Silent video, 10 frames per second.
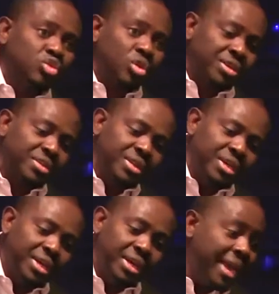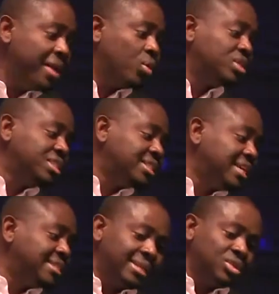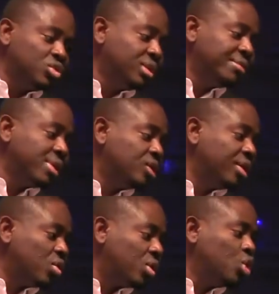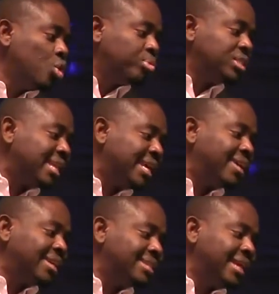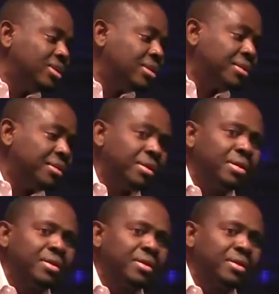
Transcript: talking. Hey, what he's saying is that, no, put it like that, write it like that, no.